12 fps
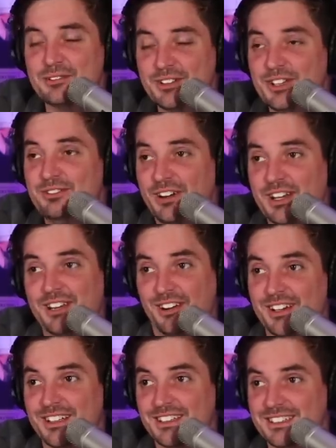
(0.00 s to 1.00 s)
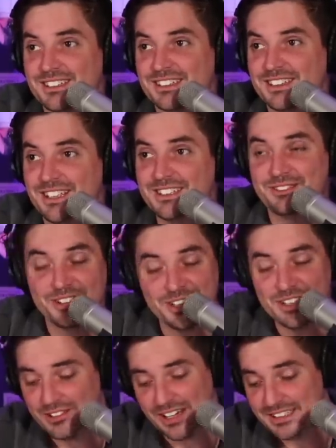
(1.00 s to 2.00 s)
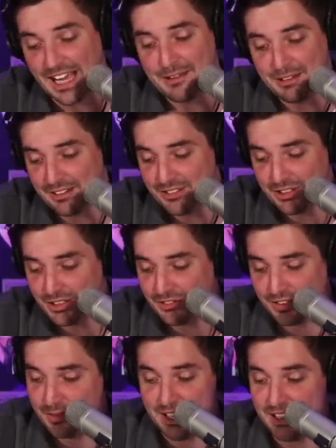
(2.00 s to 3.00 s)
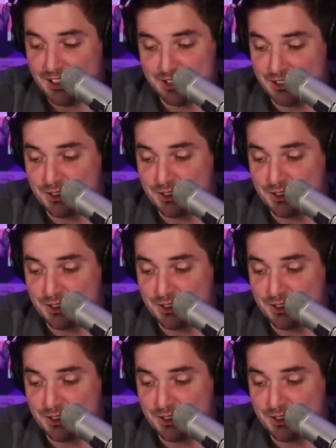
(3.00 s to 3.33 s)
are real fucking artists. it's really crazy. I mean, I've known you from the beginning, so